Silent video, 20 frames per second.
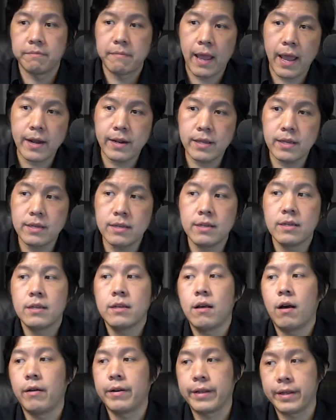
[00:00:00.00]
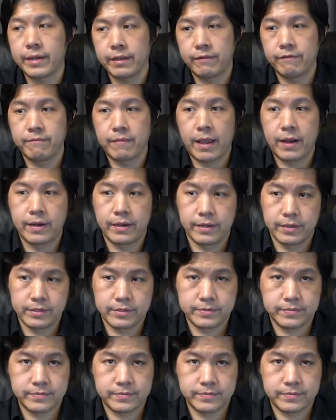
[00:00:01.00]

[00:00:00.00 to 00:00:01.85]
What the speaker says: manner or negative manner.